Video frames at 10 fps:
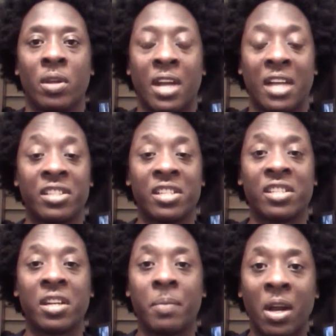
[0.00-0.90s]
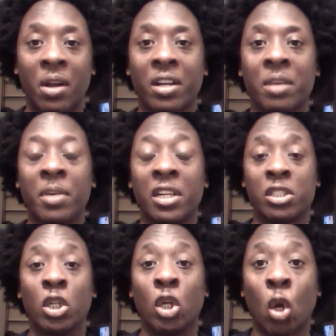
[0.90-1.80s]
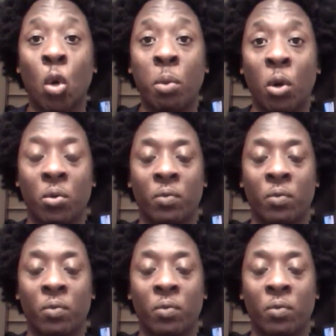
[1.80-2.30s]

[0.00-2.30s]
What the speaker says: Not just in America, but it's global.